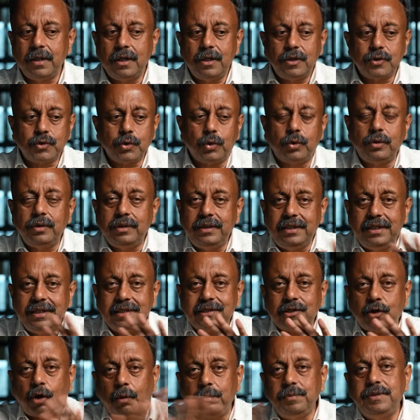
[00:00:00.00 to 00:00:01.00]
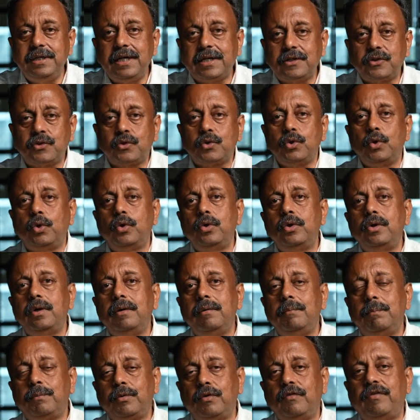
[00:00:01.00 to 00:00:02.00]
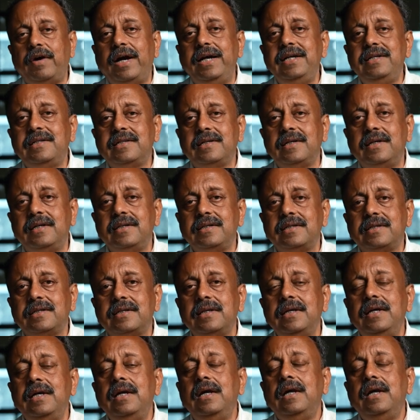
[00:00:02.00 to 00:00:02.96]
So this object store provides us